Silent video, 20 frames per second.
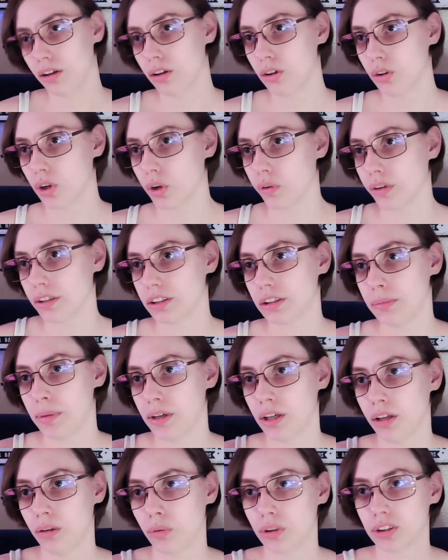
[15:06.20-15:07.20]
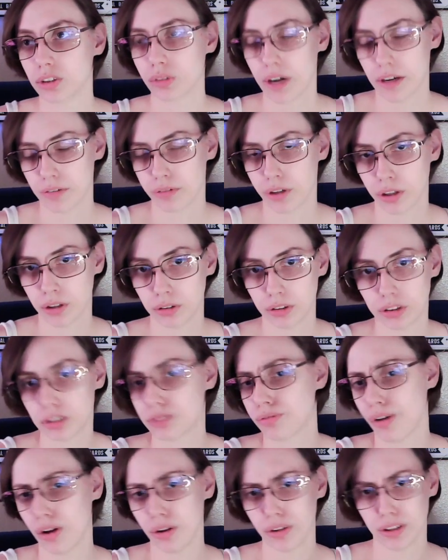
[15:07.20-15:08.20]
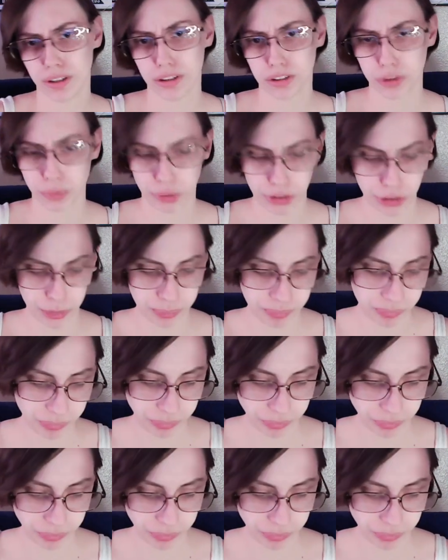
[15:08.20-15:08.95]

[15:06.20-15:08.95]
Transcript: going to be what's right for you just follow the intuition